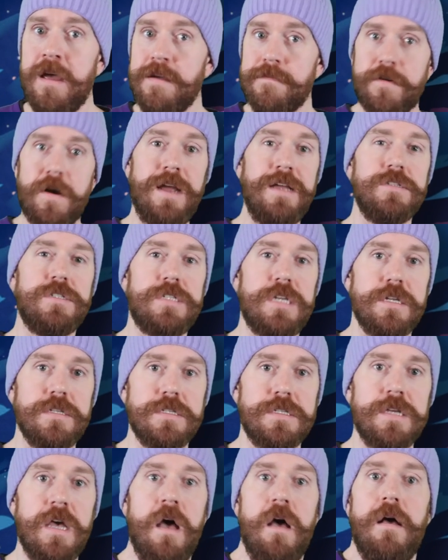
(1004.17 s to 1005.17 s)
For
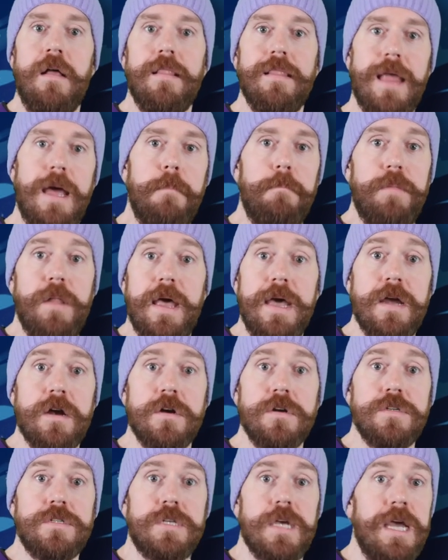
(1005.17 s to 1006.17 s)
instance, let players